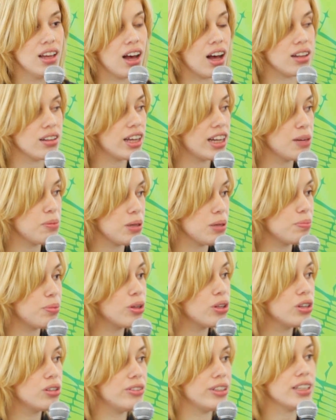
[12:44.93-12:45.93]
A lot of people
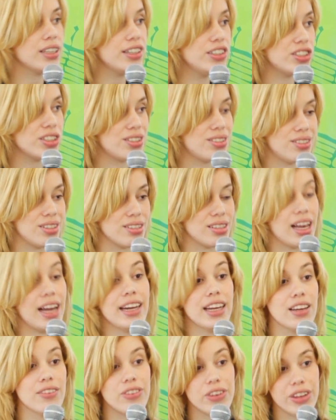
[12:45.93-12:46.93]
are really just
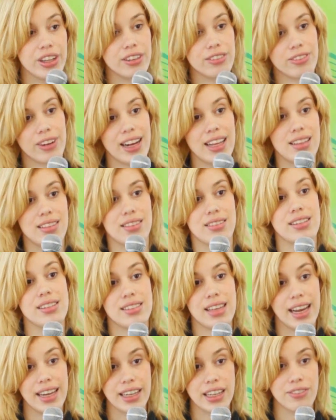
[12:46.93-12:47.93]
designing for their friends,
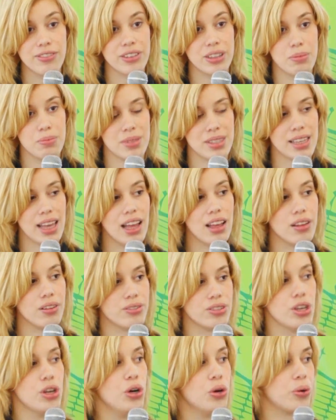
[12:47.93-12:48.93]
designing for
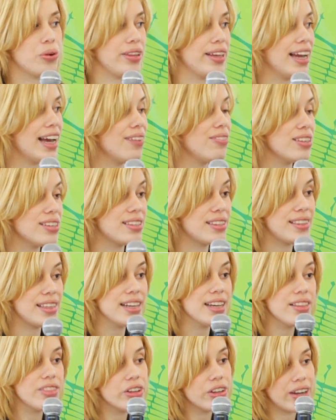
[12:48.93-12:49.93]
themselves, or they have this
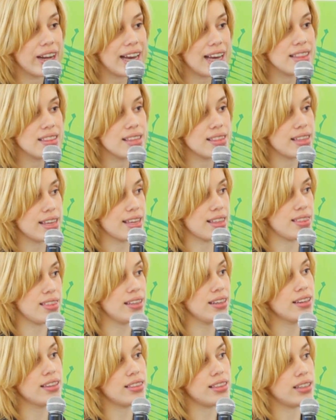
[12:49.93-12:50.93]
thing in their head that they
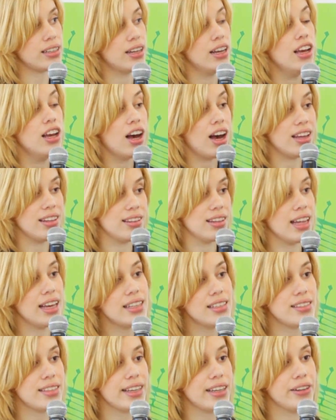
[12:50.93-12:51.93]
think that
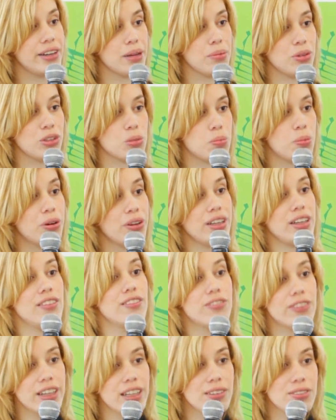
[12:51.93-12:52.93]
unless they are able to put it in
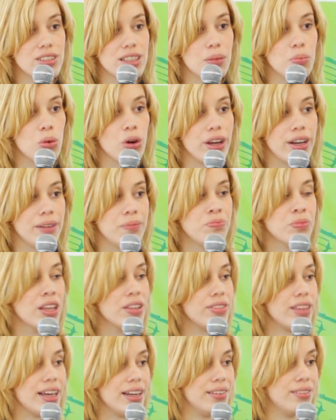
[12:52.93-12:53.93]
front of someone,
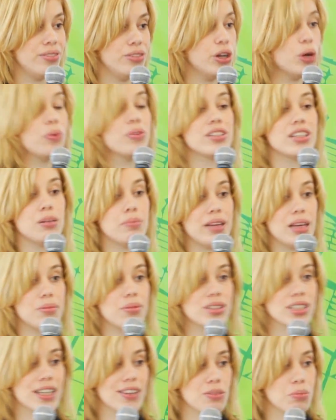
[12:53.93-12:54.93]
then no one's going to be able
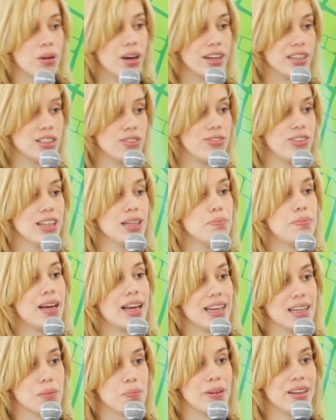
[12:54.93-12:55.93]
to give them honest
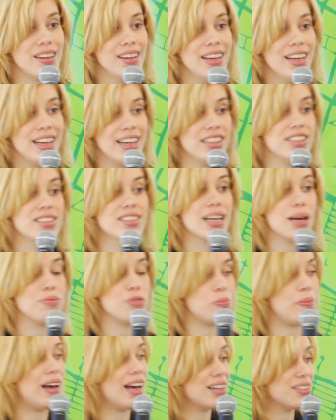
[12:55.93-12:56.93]
feedback. But it just comes
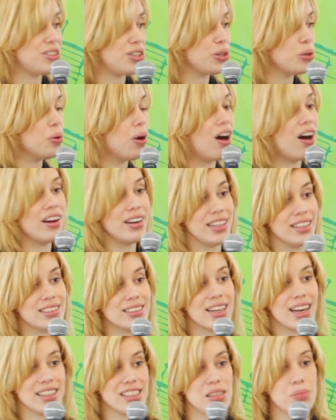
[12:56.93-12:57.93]
back to honest
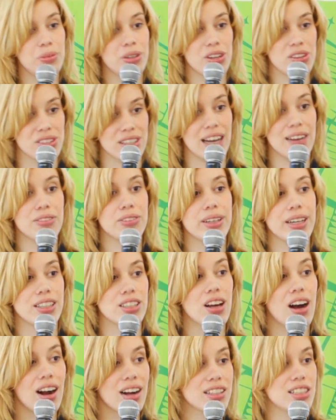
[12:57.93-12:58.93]
customer discovery.
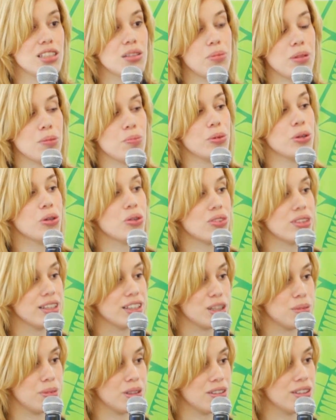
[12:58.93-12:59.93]
Talk to the people you think
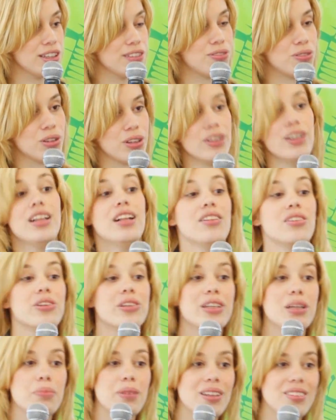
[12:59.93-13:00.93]
you're building for.
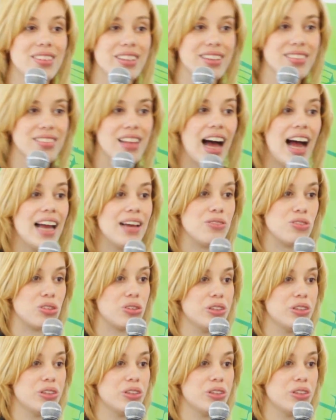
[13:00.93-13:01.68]
Learn about their lives.